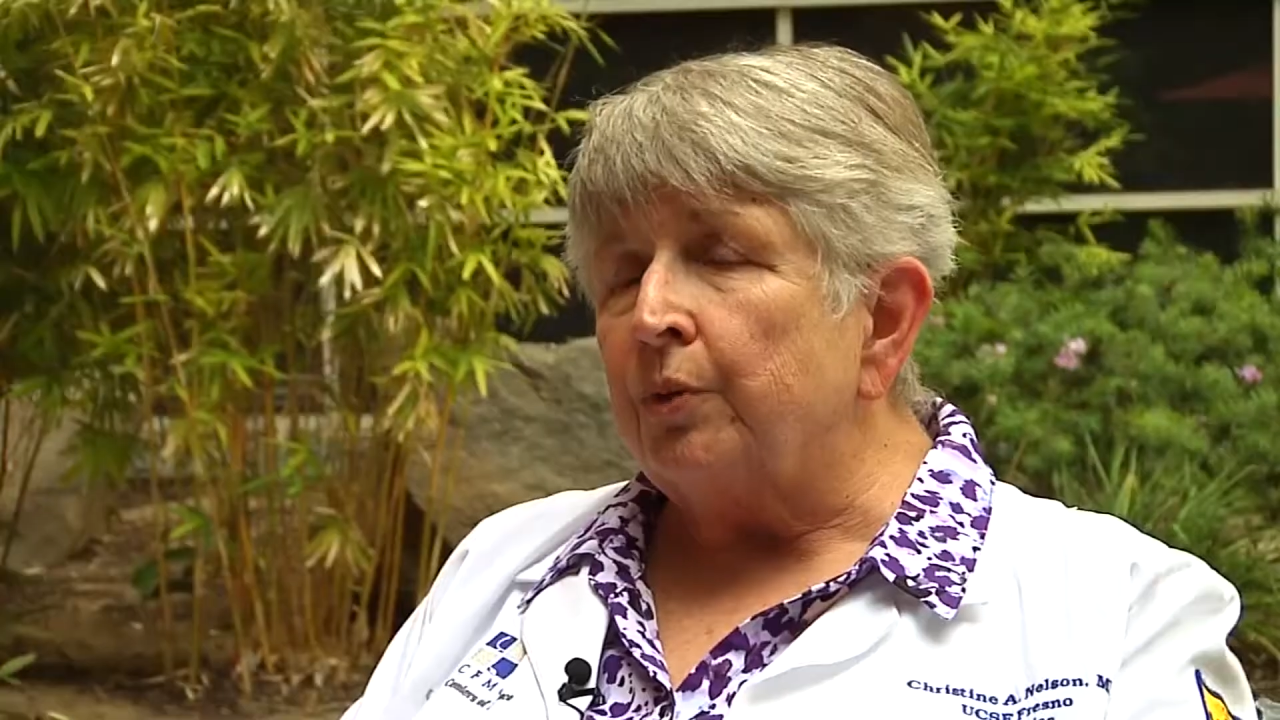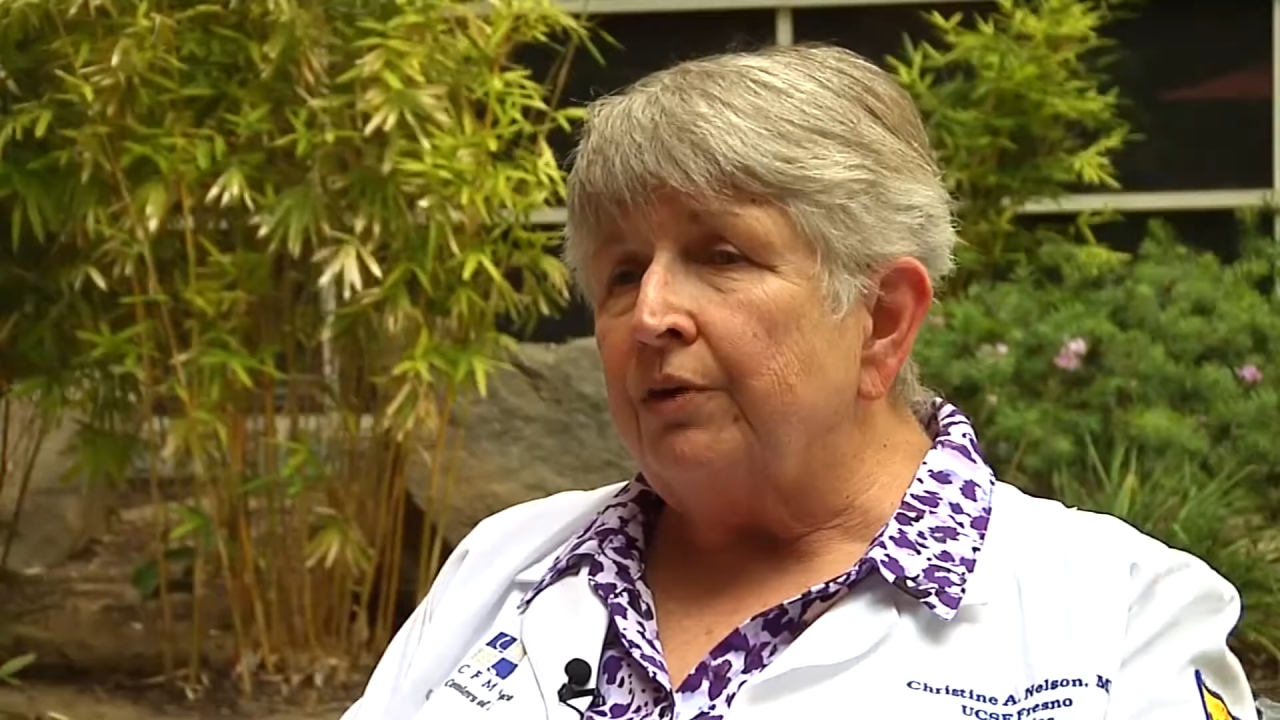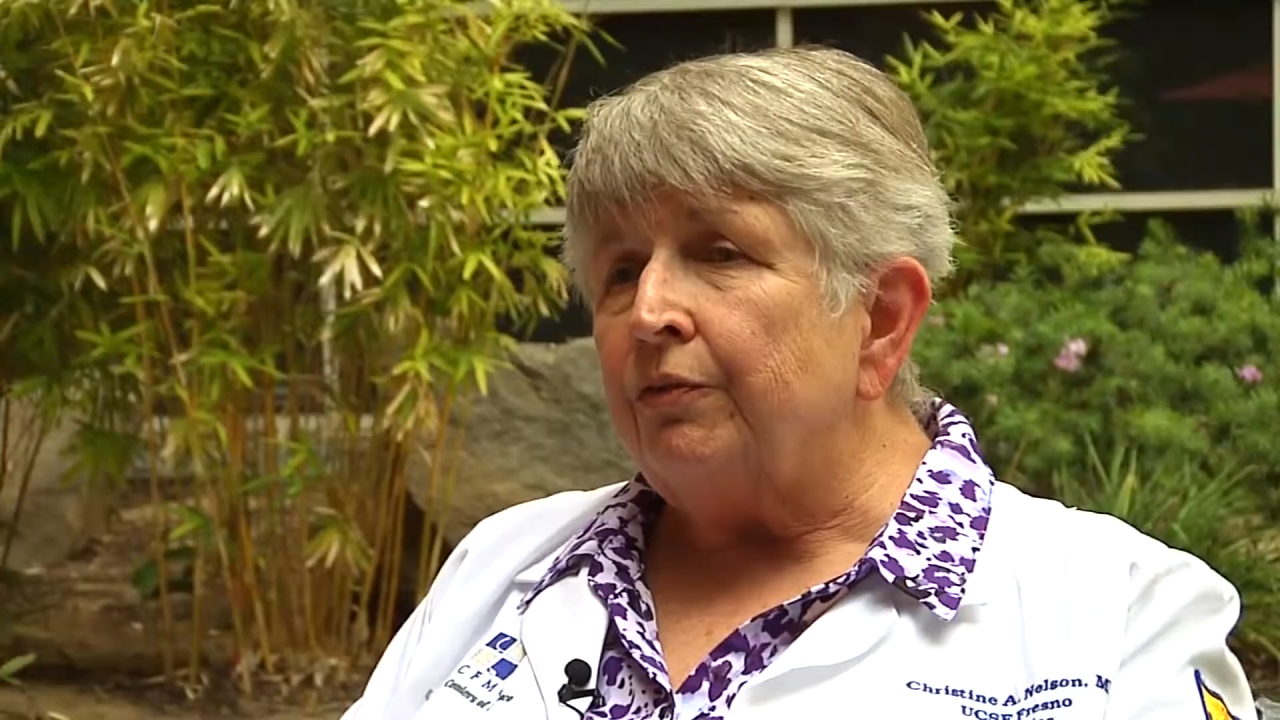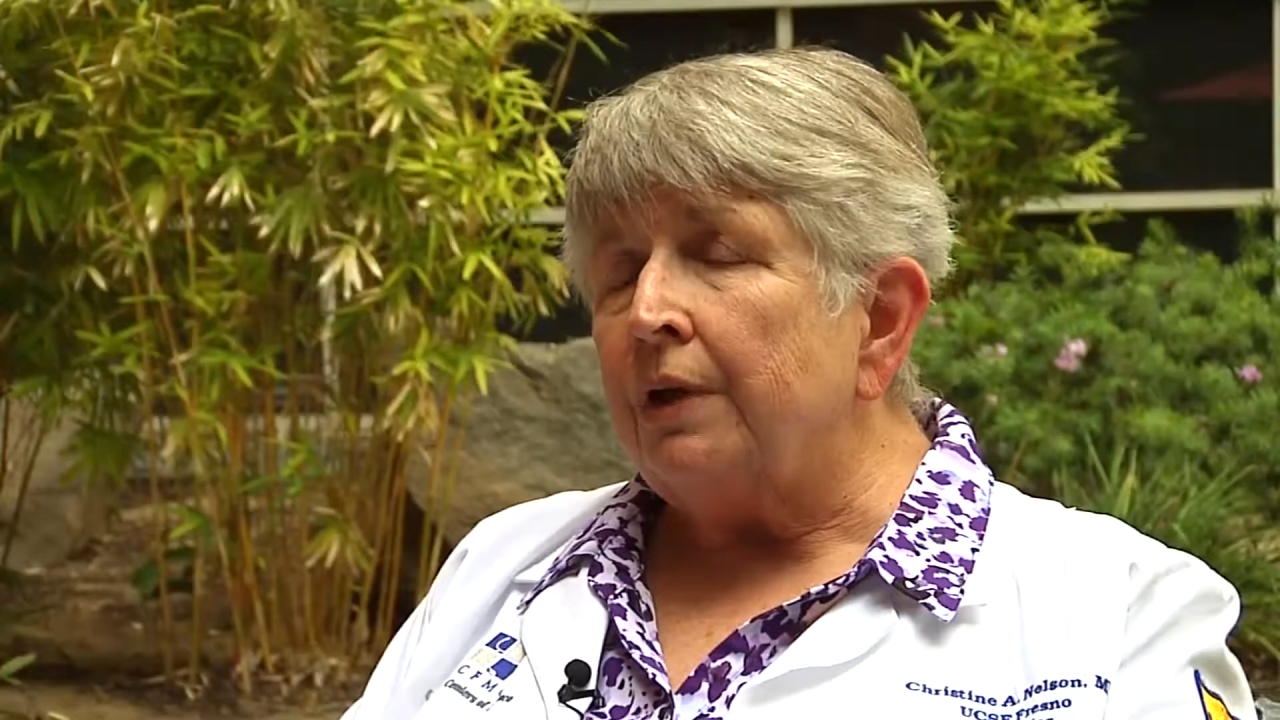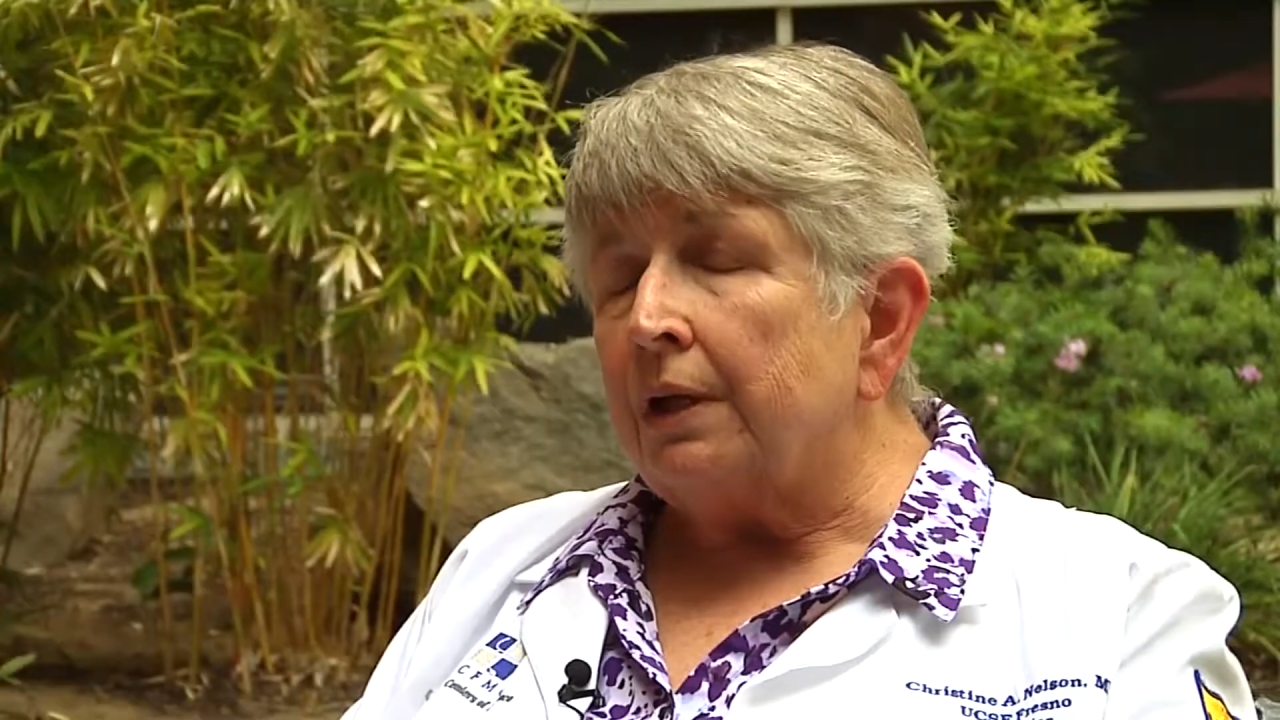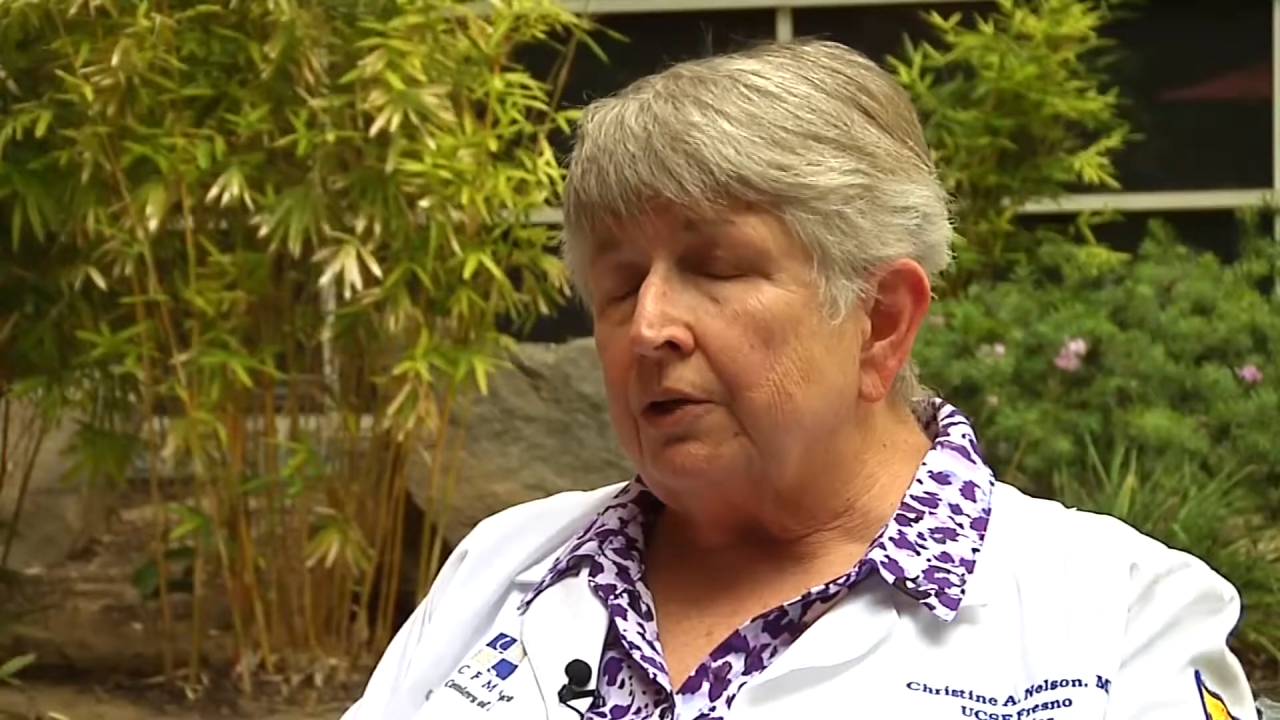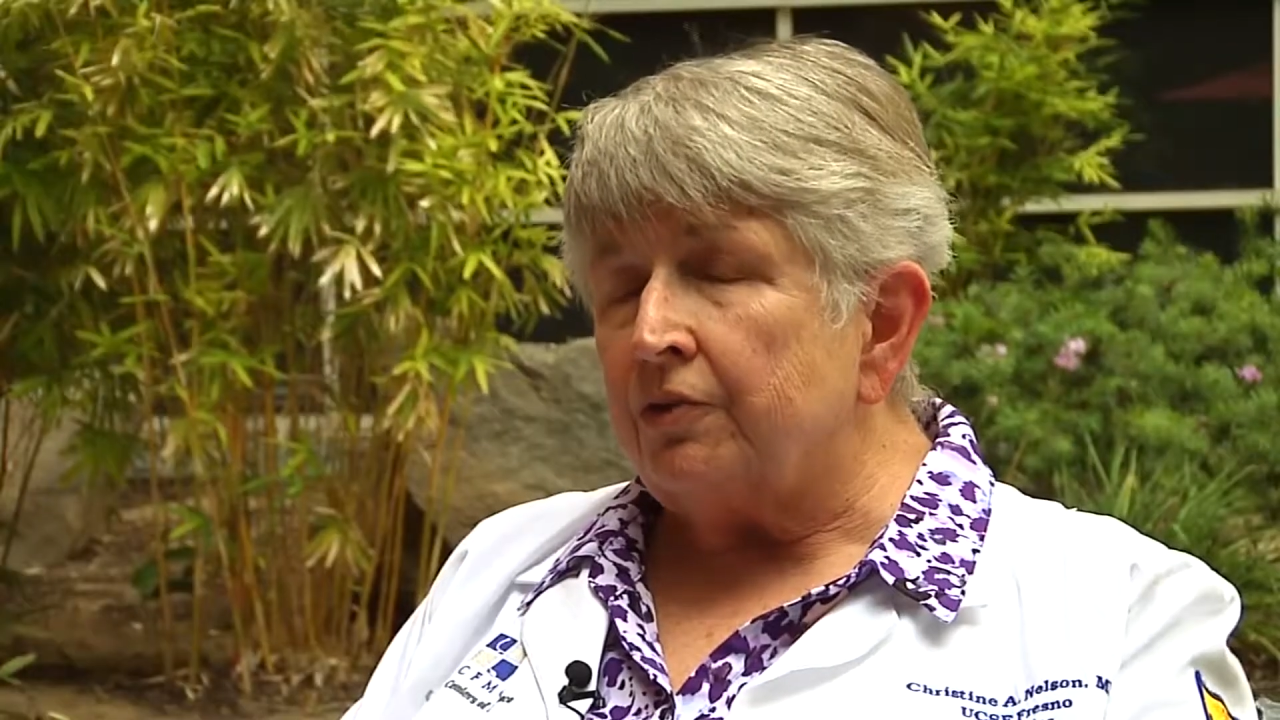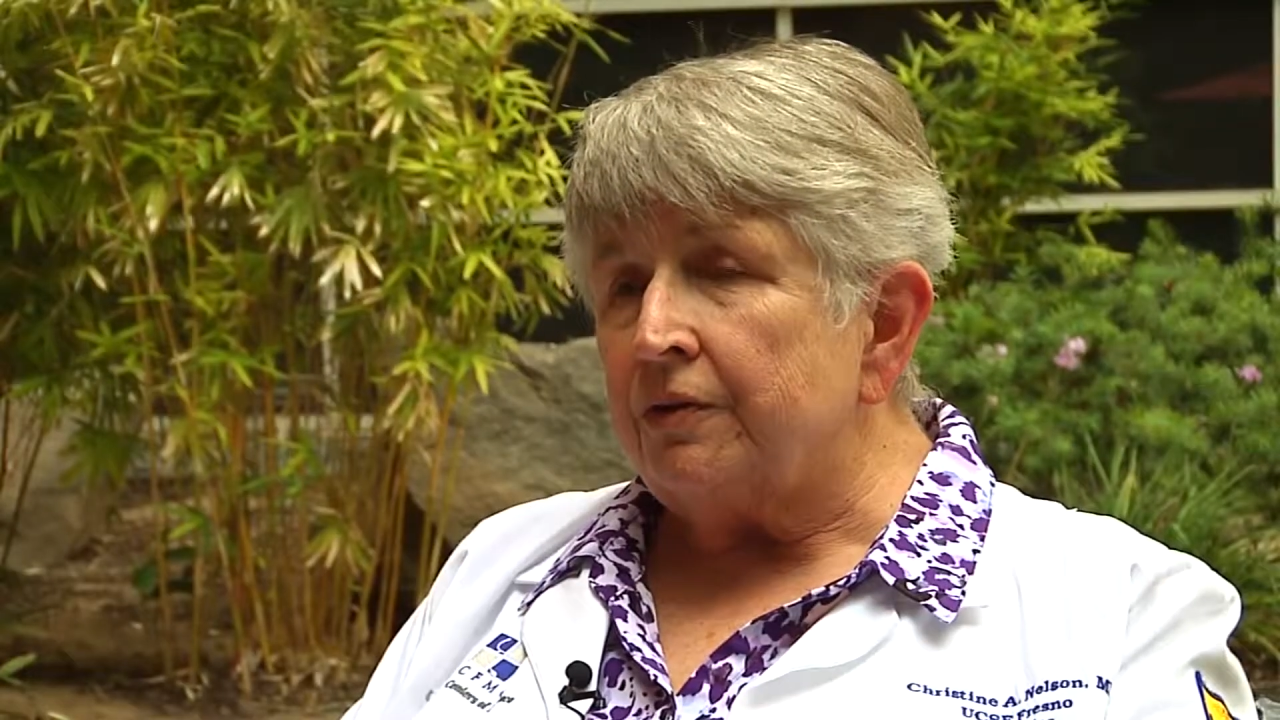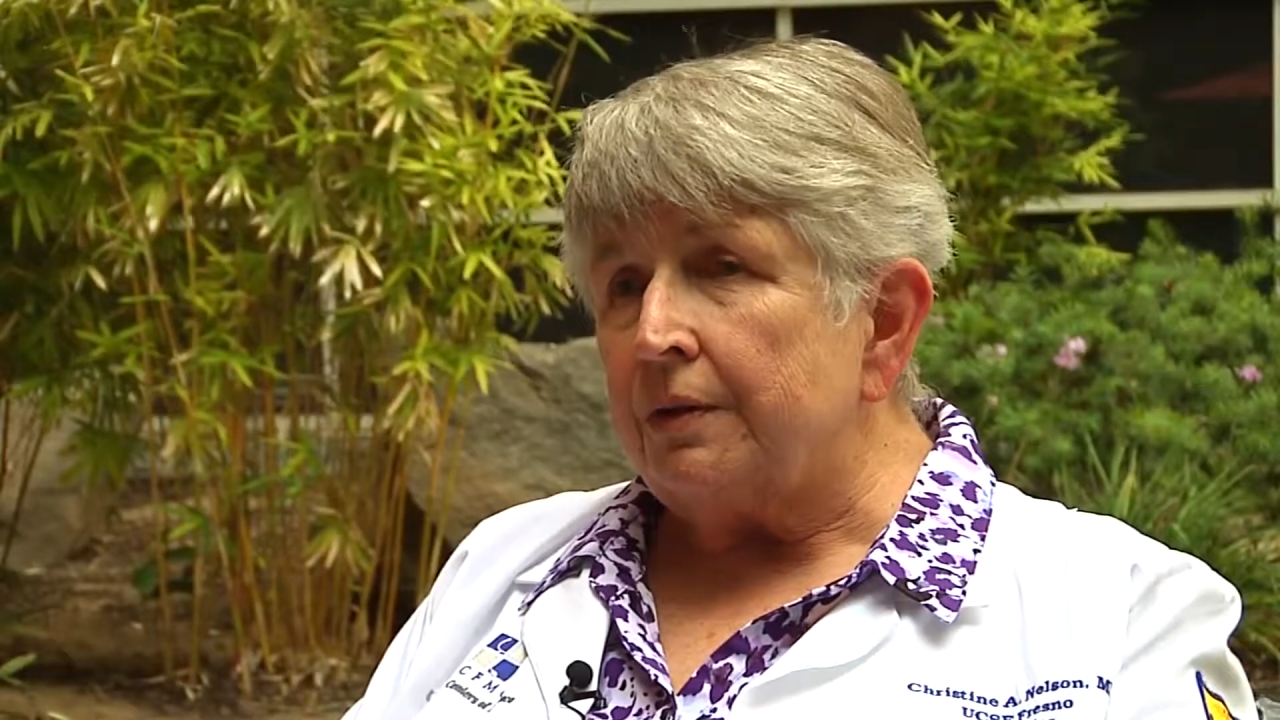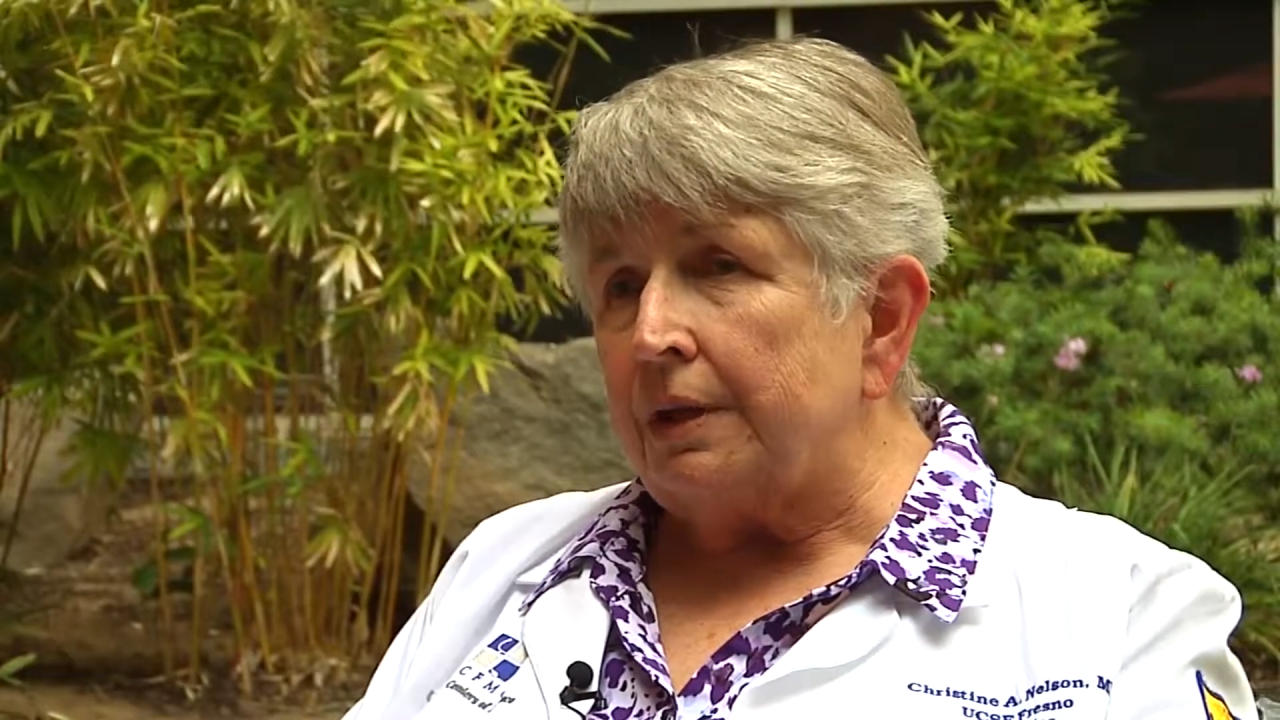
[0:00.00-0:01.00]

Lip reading: reflex